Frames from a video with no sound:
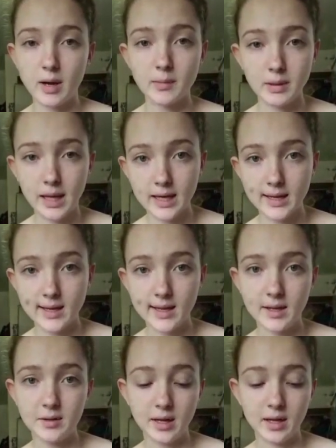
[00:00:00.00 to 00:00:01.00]

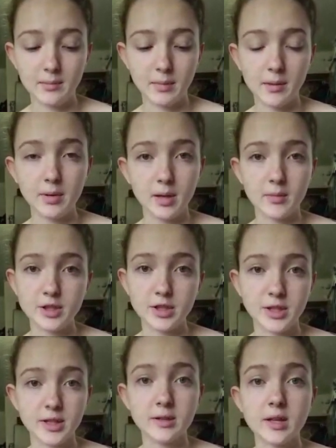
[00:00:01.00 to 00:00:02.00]
blackheads and my
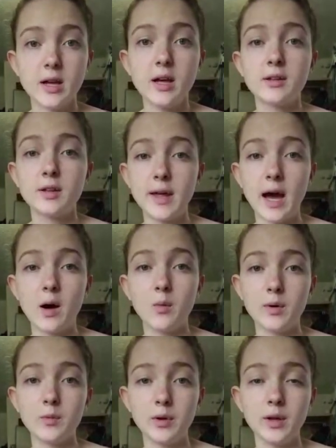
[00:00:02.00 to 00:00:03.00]
blemishes. So that
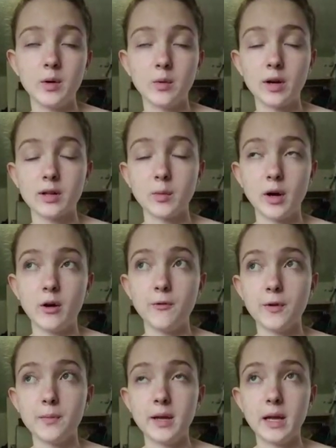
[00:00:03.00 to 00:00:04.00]
one really works well
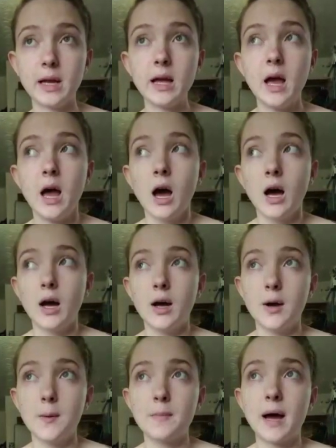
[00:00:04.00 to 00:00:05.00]
for me.
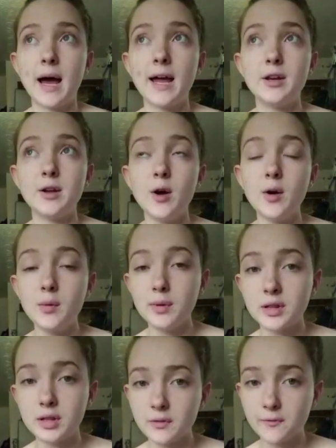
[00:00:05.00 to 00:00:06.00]
I know
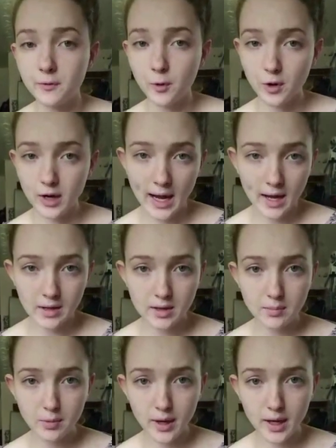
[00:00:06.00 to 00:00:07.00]
Sephora has
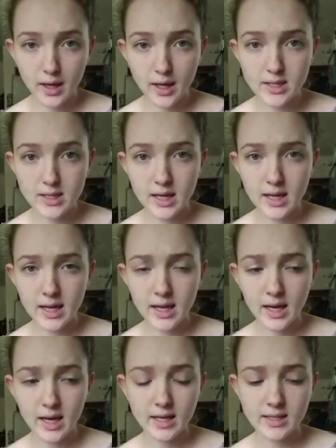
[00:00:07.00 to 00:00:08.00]
a brand,
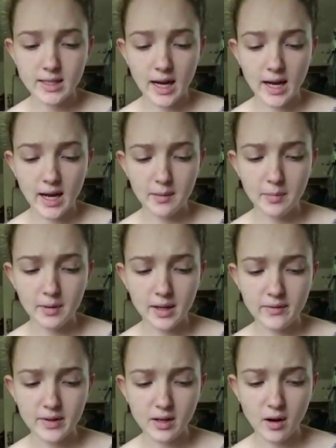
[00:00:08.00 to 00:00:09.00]
and I
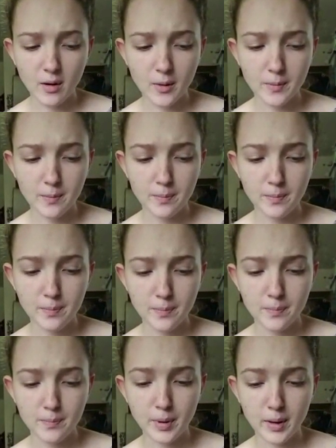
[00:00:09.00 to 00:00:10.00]
believe it's called
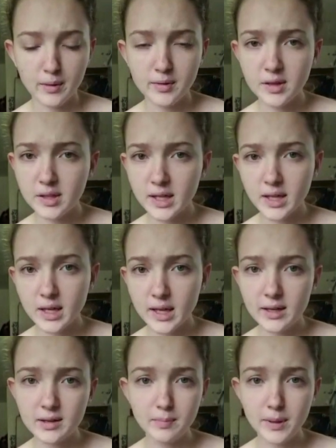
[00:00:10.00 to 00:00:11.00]
Bosic.
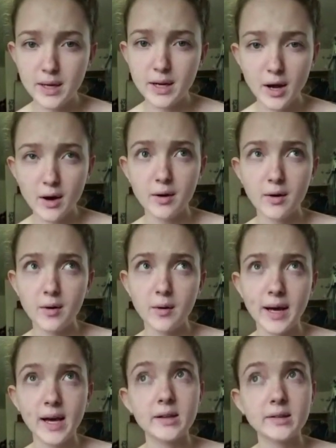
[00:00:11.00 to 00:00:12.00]
It's
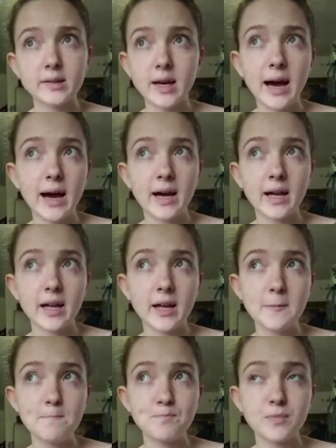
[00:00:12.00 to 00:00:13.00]

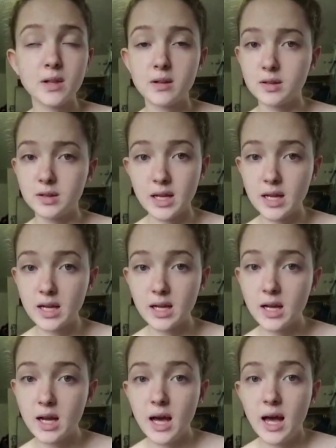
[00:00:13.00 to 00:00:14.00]
B-O-S-I-C,
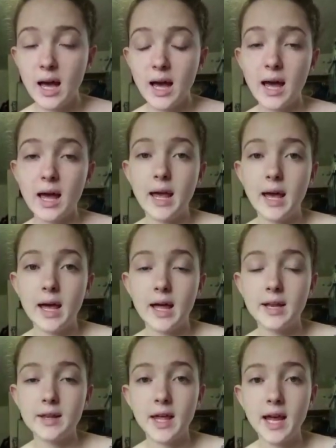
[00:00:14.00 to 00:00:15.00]

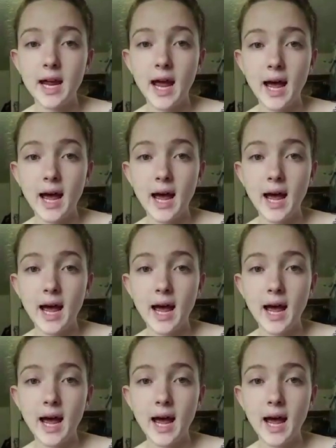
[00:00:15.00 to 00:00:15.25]
and they